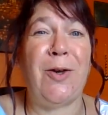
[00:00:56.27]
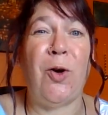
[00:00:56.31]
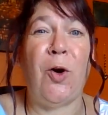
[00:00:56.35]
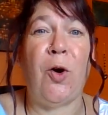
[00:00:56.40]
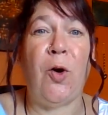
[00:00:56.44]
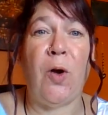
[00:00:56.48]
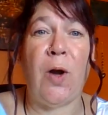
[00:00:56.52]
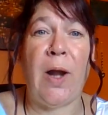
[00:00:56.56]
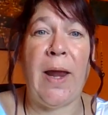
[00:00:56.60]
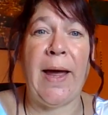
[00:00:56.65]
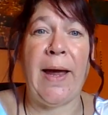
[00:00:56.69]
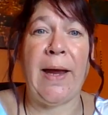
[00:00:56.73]

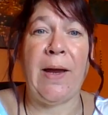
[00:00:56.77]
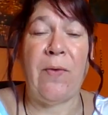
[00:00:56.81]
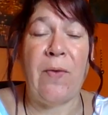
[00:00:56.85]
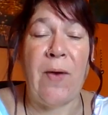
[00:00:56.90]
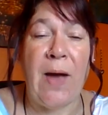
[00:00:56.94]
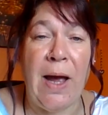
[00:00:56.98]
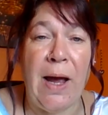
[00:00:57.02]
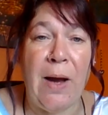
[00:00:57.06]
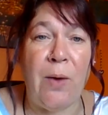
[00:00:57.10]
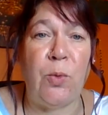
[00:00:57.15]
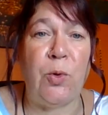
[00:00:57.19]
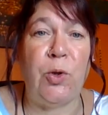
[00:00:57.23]
your life
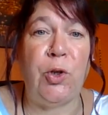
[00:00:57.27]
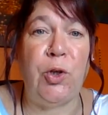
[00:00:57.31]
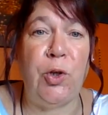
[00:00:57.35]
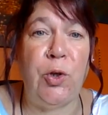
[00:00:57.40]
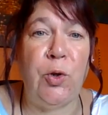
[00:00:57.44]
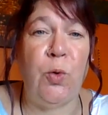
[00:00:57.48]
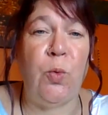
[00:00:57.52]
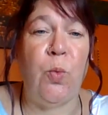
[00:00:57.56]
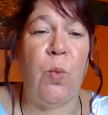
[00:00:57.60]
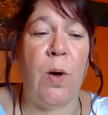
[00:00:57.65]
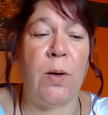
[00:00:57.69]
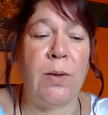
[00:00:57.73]
how
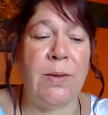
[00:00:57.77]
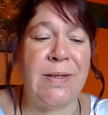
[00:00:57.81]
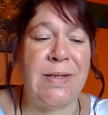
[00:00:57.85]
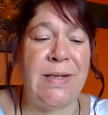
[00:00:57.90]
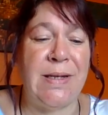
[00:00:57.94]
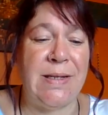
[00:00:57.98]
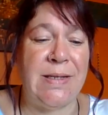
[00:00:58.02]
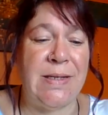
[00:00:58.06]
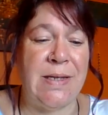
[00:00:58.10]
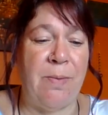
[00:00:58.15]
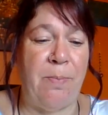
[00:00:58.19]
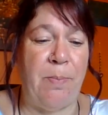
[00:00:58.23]
you want
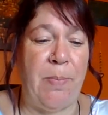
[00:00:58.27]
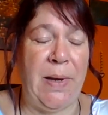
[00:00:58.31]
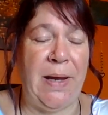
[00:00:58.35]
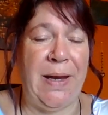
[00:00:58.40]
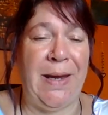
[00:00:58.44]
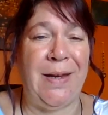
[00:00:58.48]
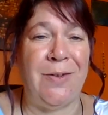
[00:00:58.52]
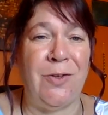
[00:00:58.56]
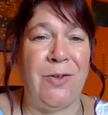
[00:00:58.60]
it to be,